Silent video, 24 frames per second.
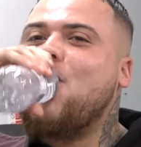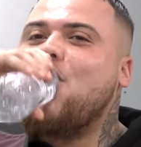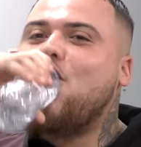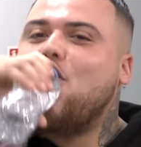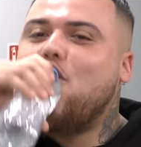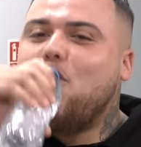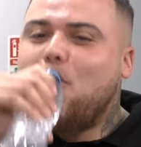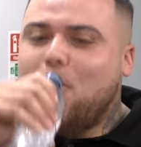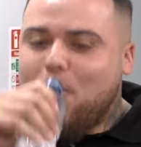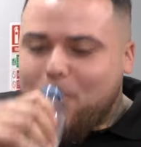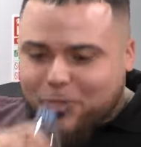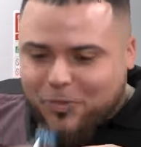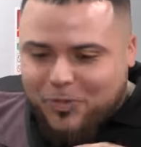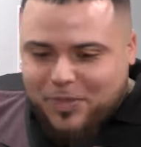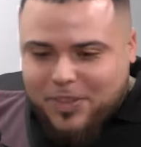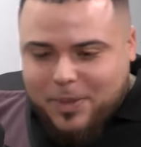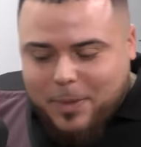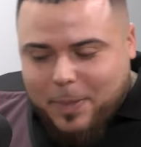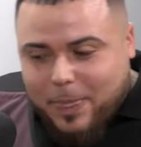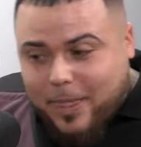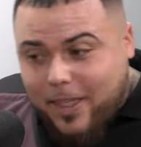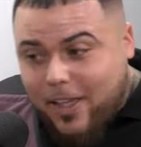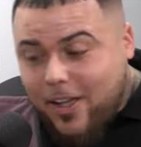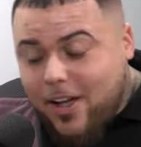Um,
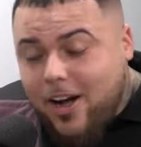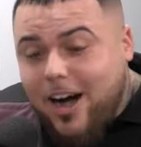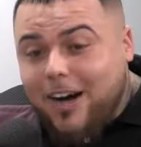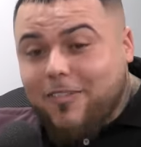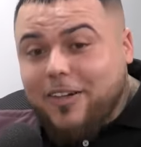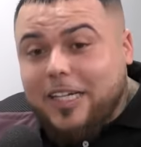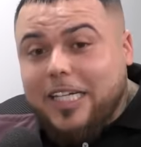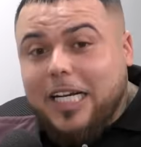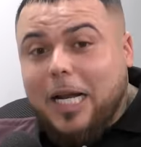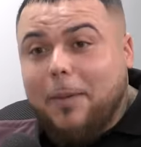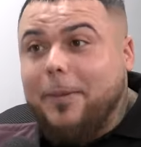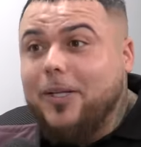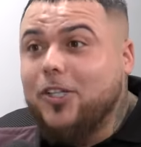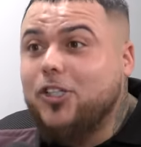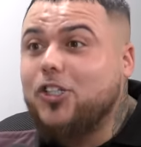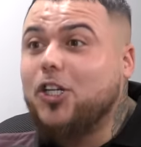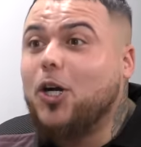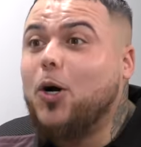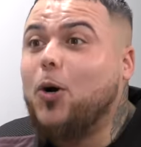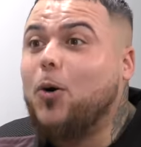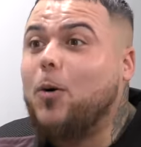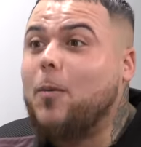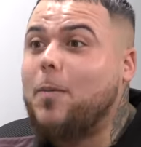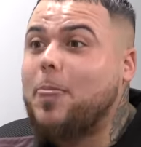I've ended up in
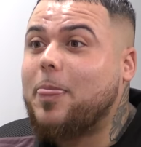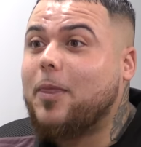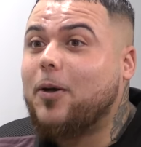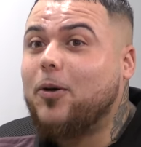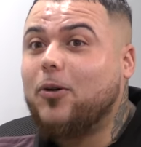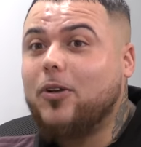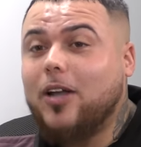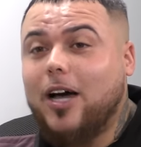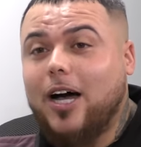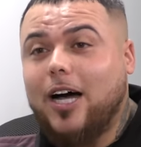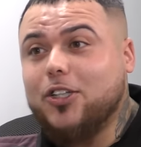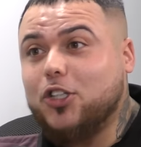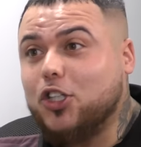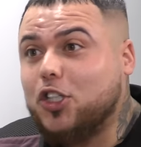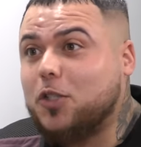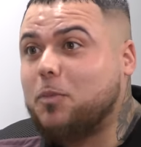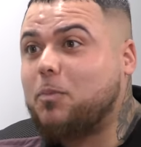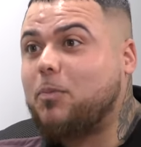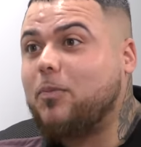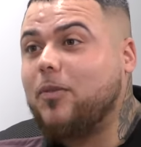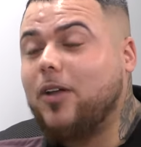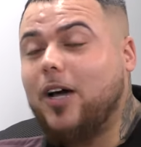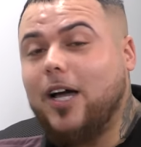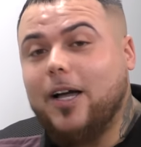jail. Like I
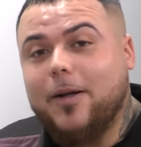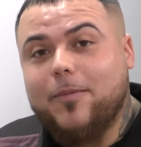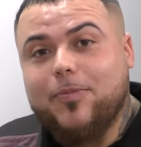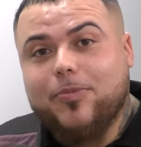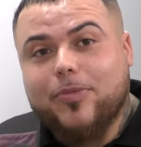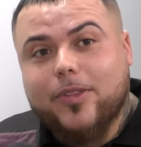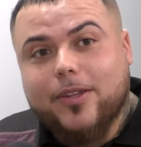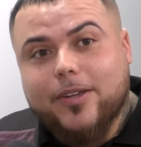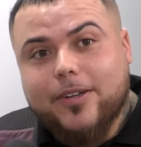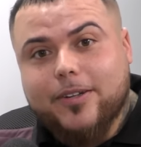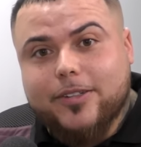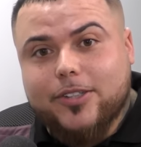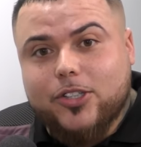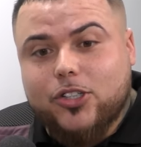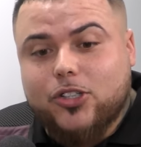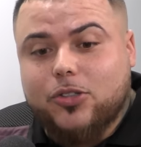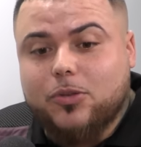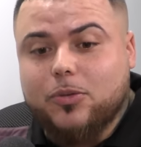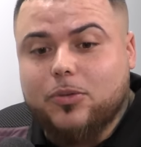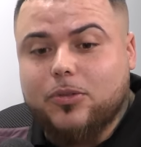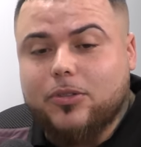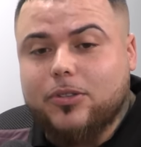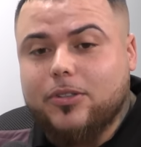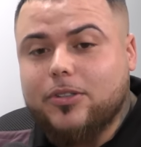just like
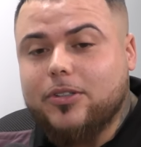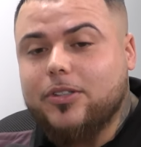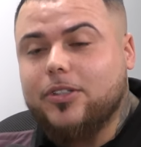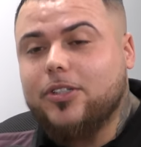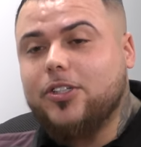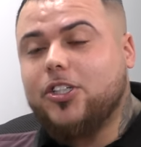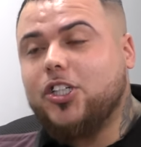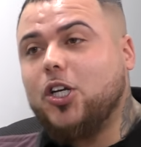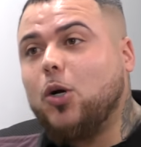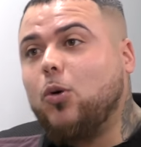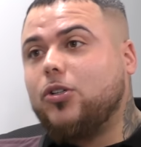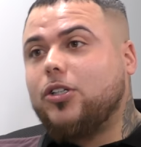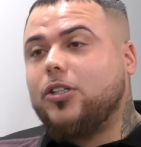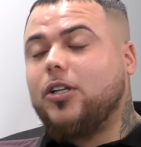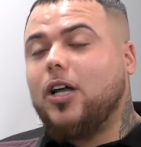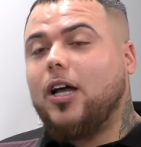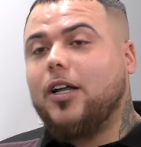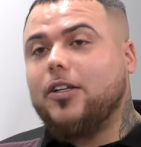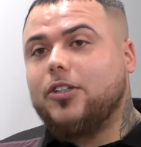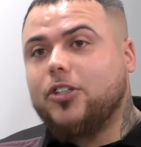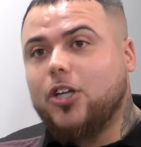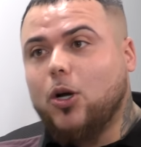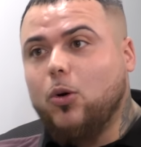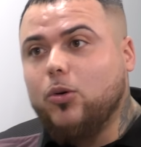Chelsea,
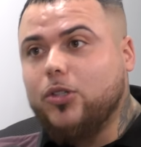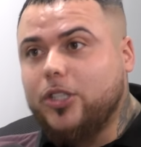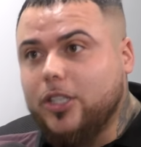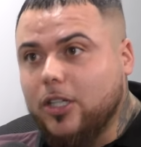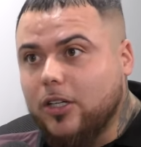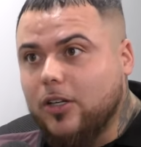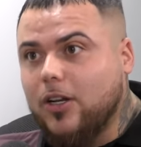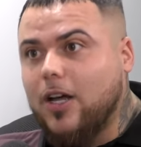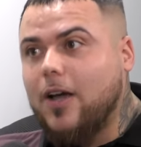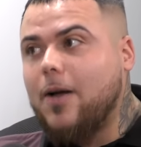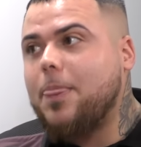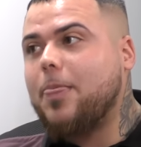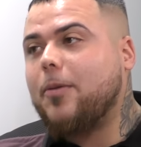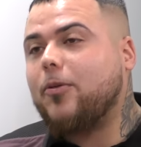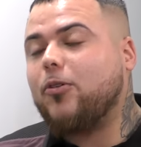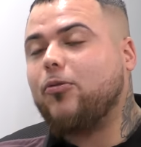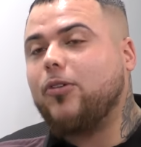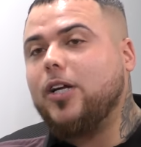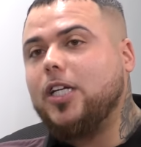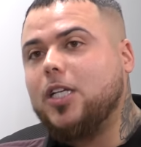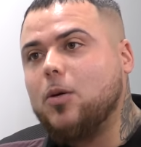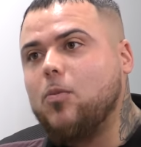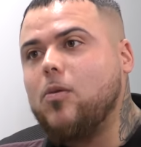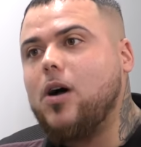like Chelsea, like
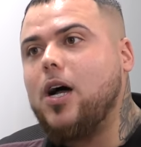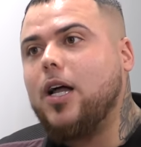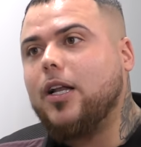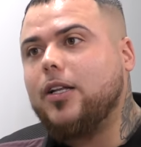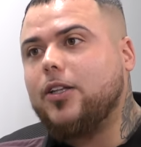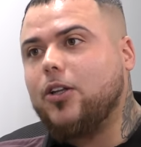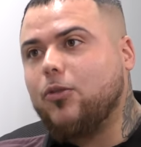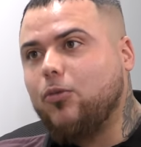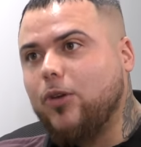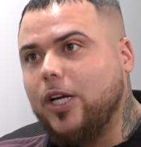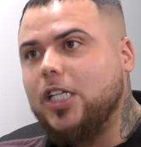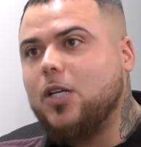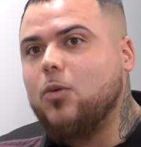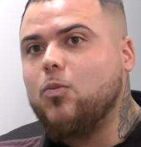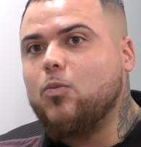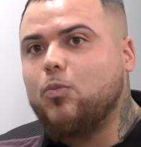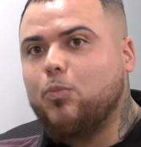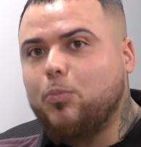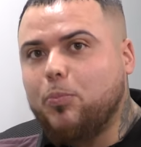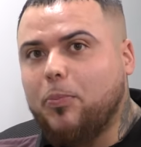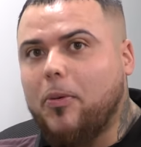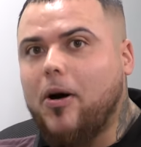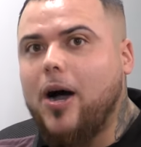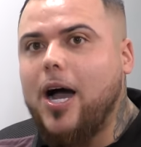the reason why the
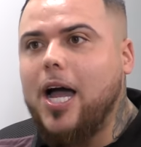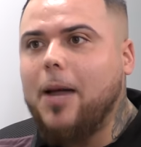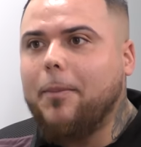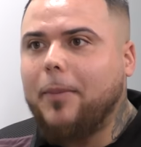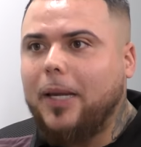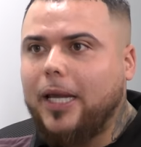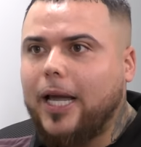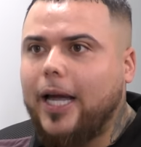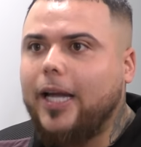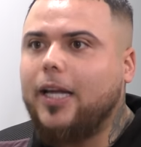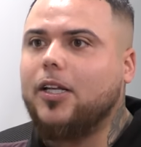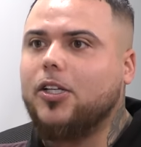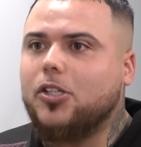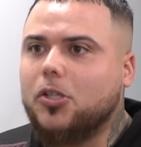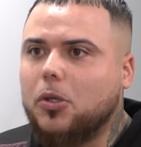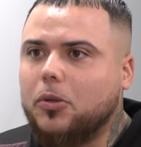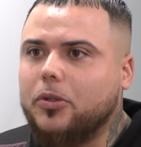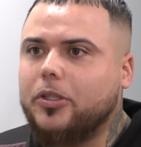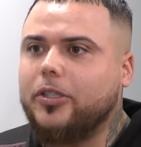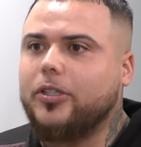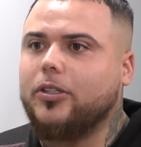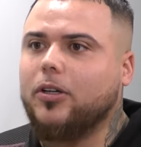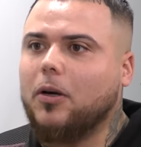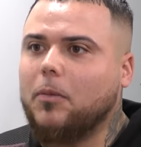reason behind me hating
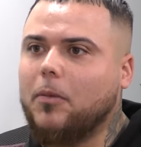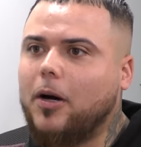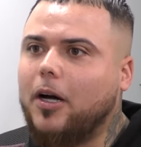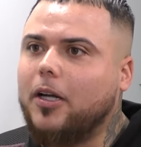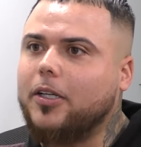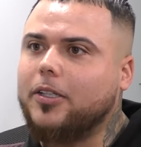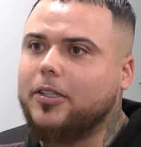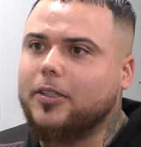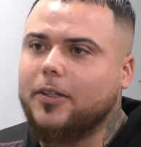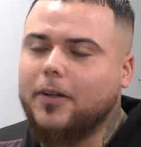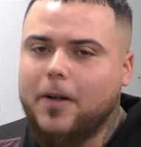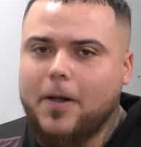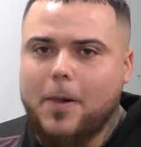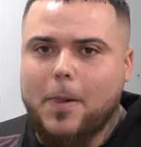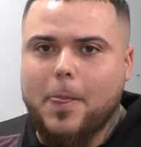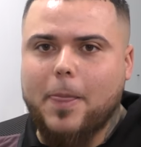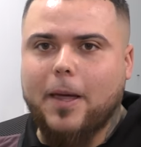Chelsea so much,